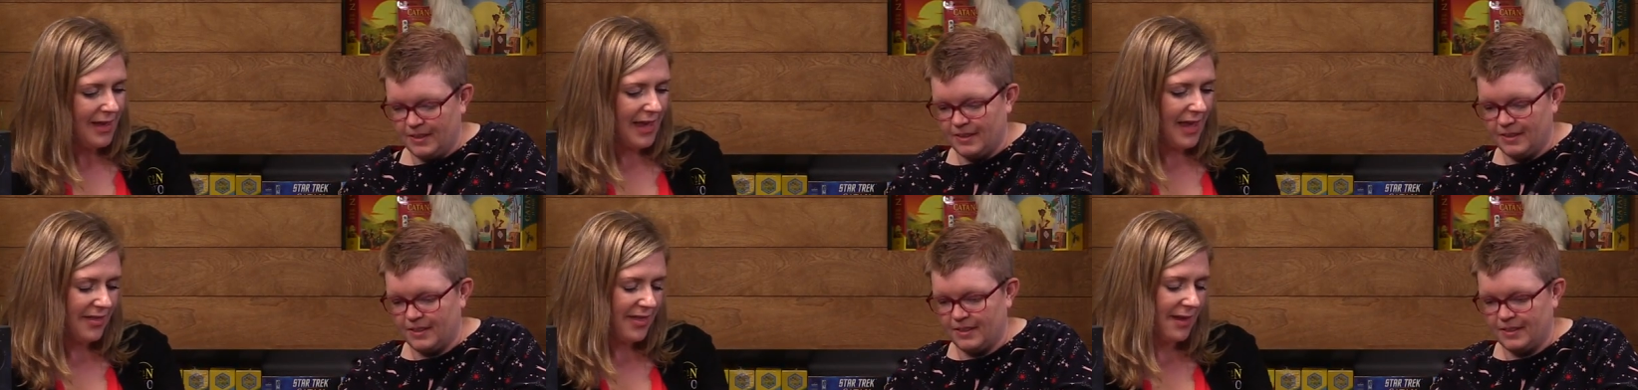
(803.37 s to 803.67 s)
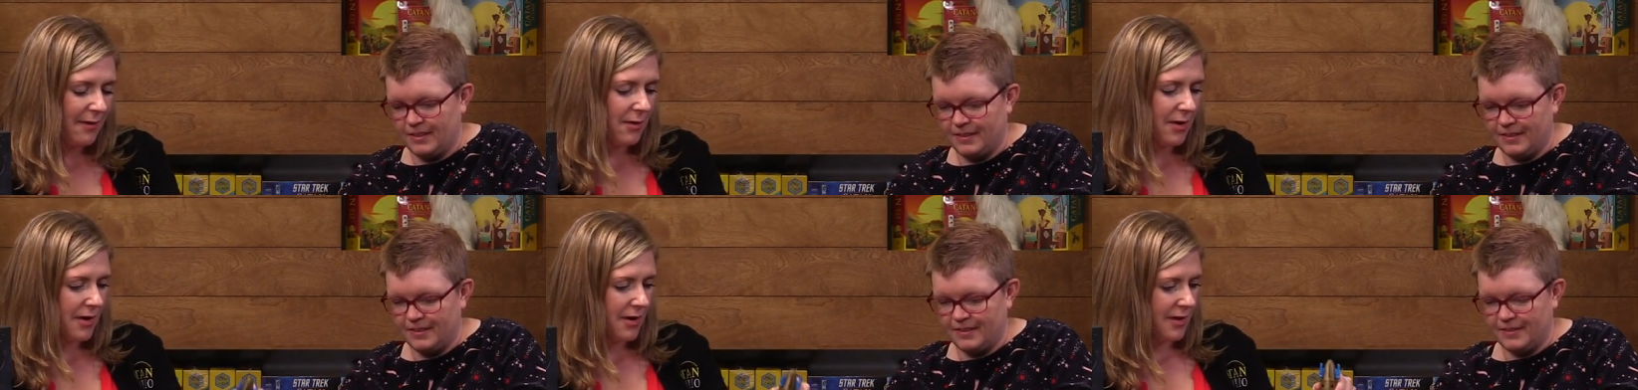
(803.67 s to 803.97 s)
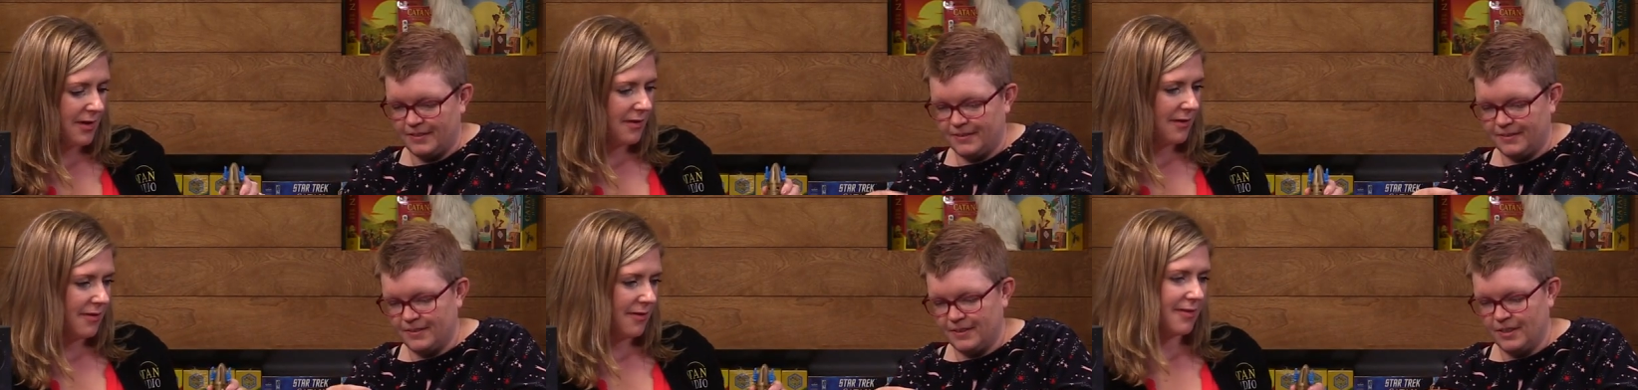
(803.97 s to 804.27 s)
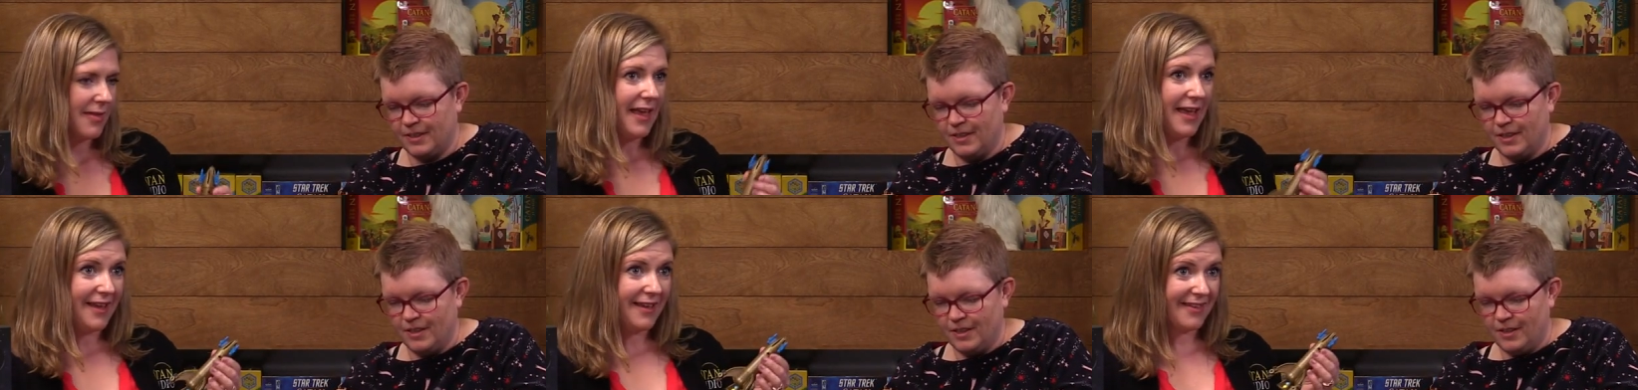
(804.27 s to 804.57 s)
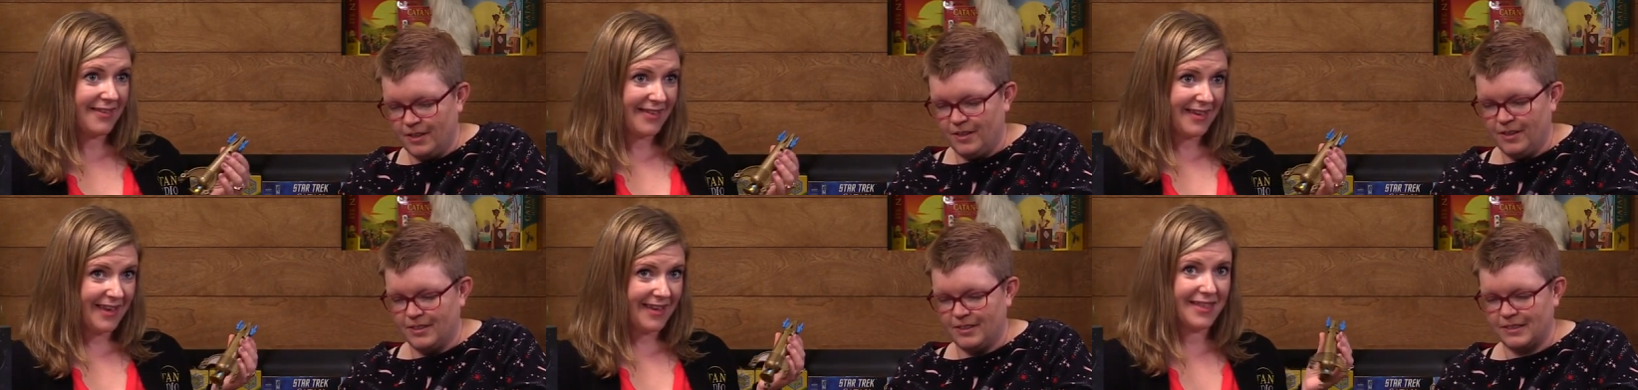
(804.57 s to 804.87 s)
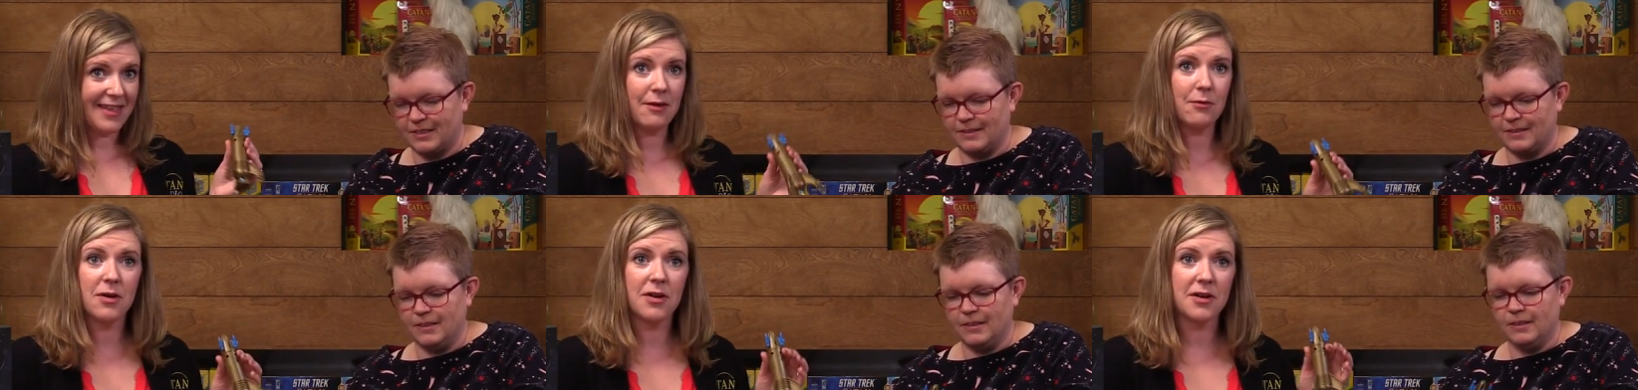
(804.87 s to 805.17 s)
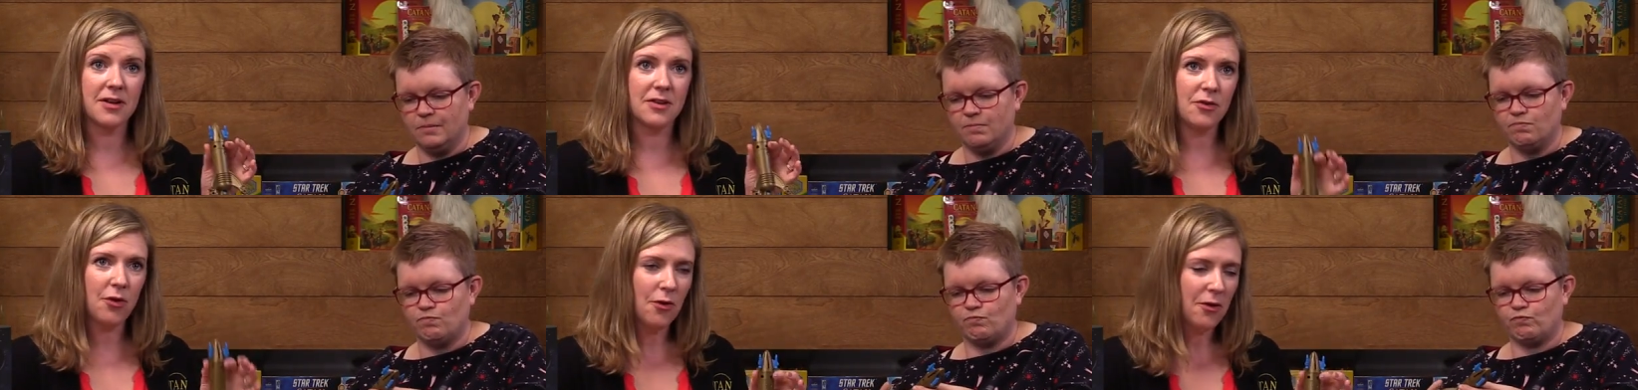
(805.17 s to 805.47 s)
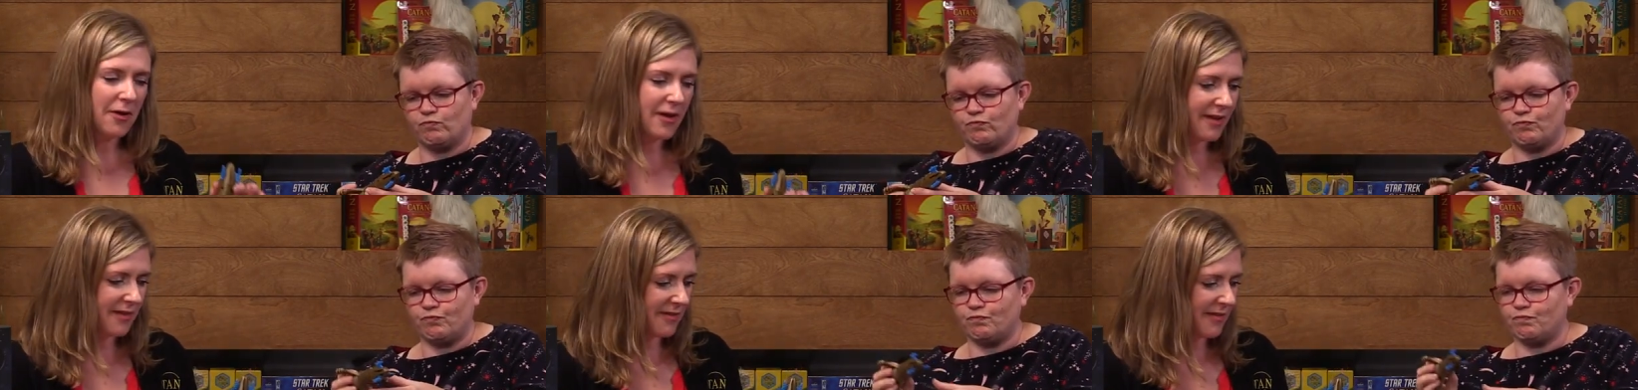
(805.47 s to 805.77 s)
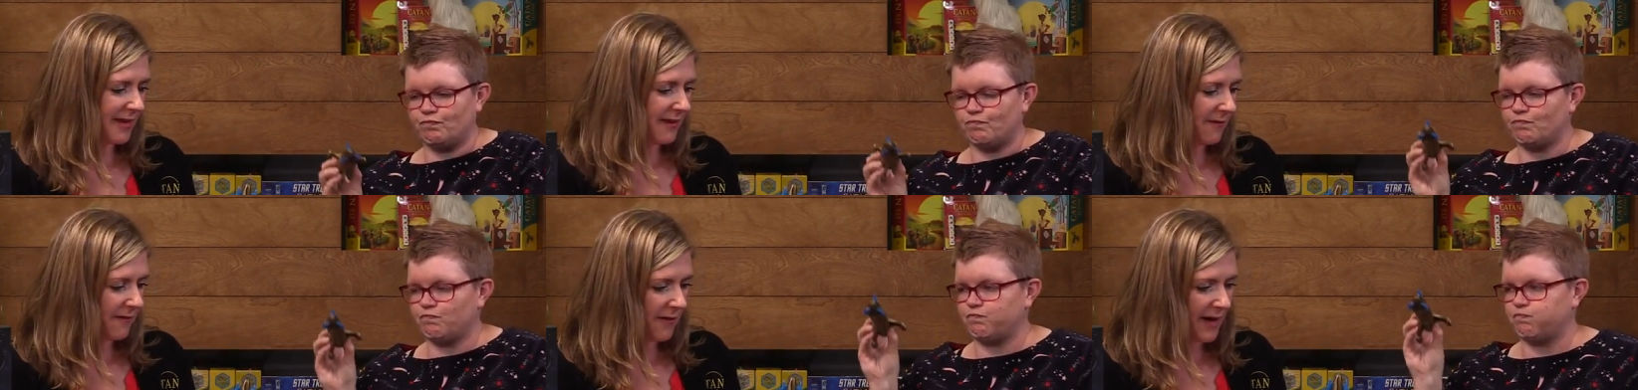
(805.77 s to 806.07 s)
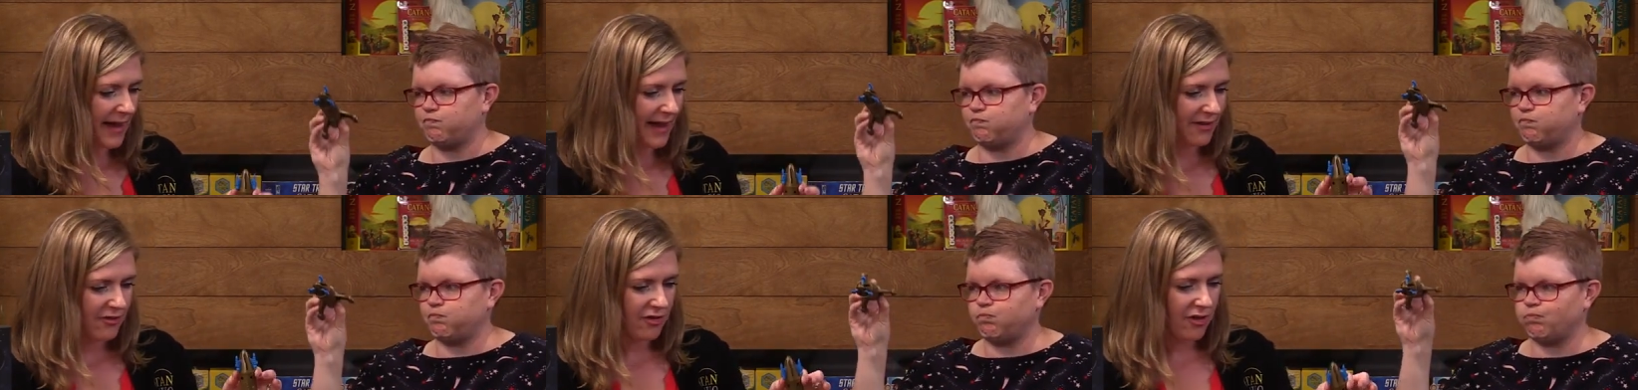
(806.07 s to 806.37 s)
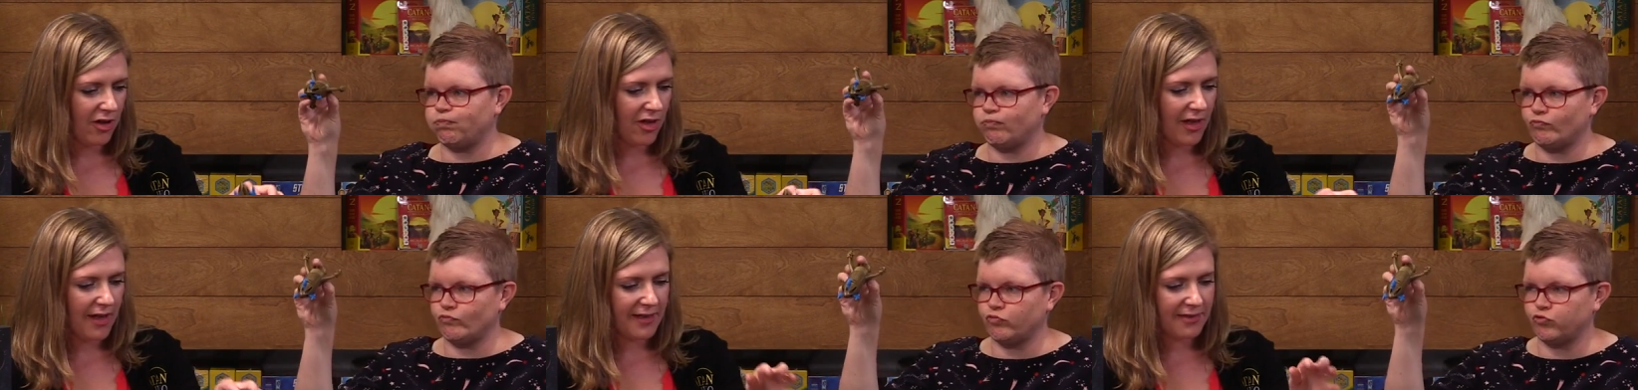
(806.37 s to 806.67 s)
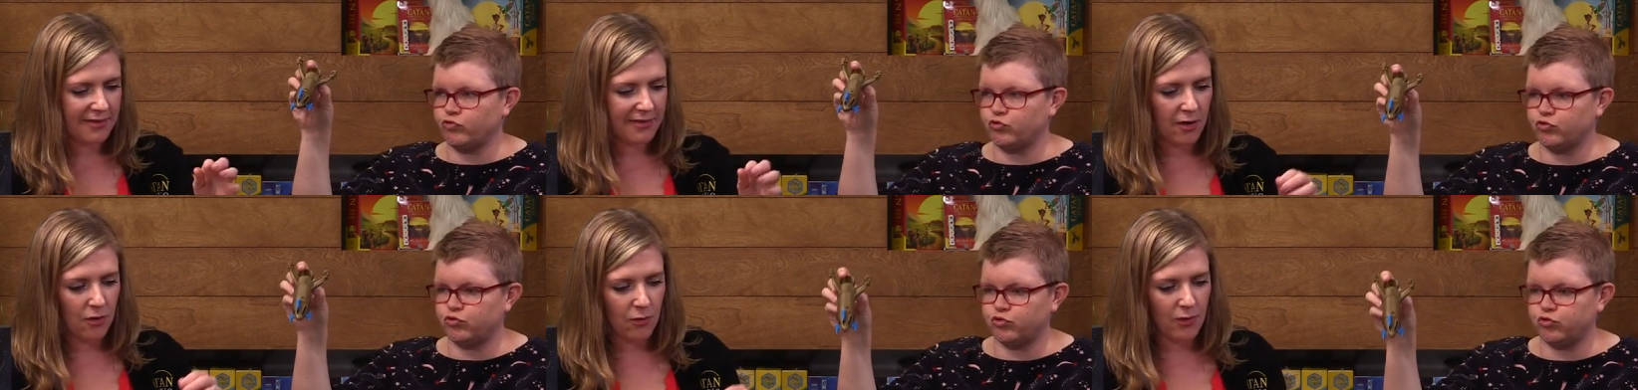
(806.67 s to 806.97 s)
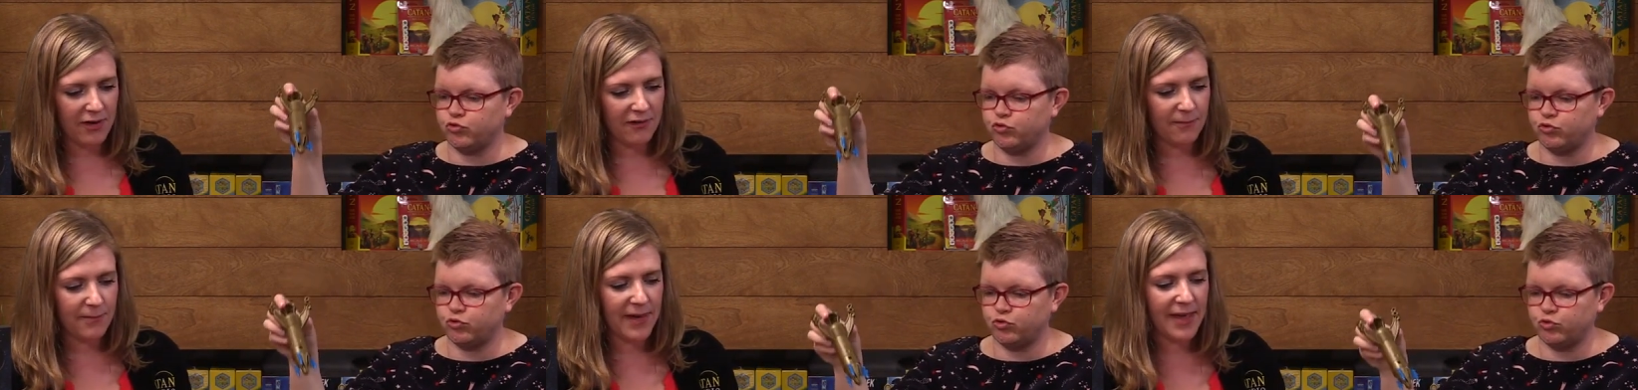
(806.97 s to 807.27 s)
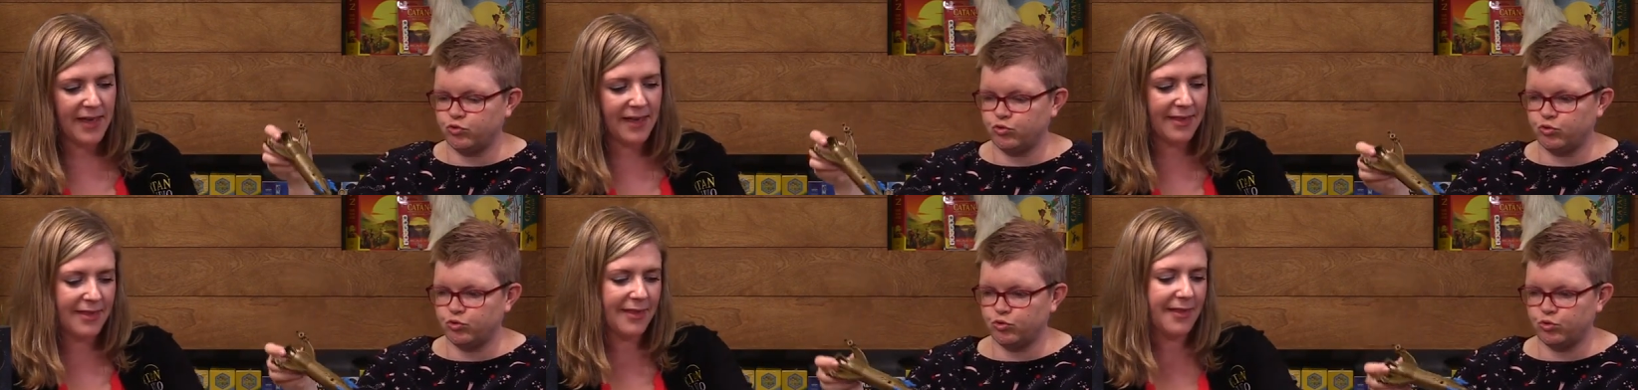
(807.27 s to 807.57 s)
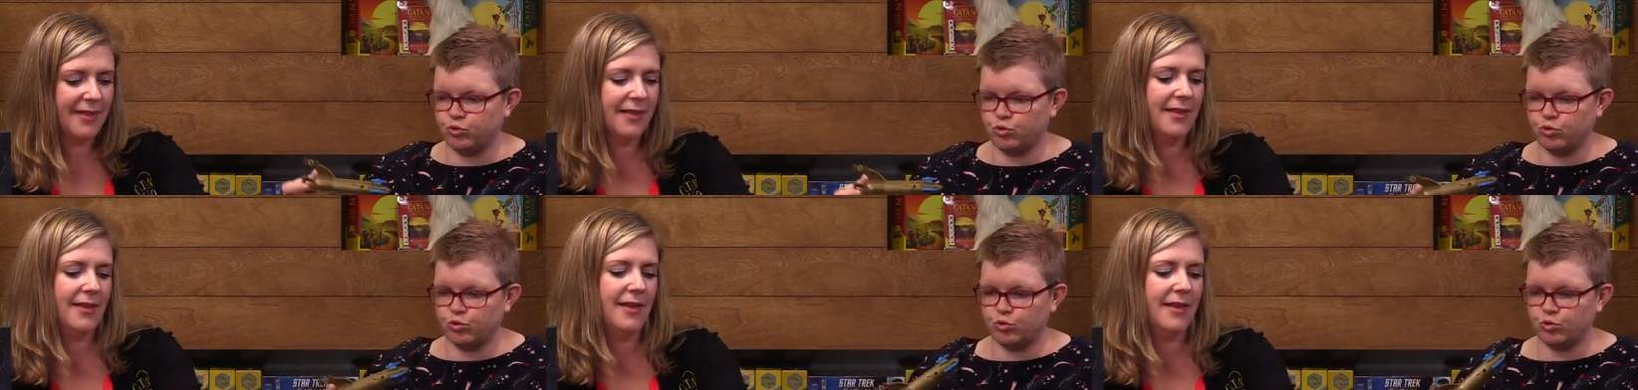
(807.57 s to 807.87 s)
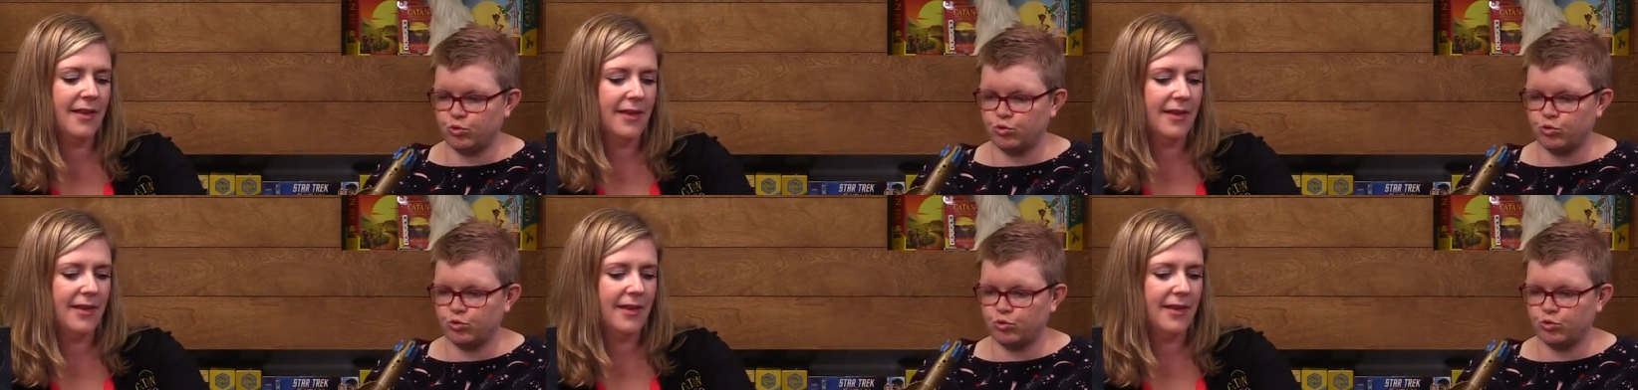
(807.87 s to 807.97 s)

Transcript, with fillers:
Speaker 1: Yeah, they were, like I said, they were notoriously fragile. And so we've been,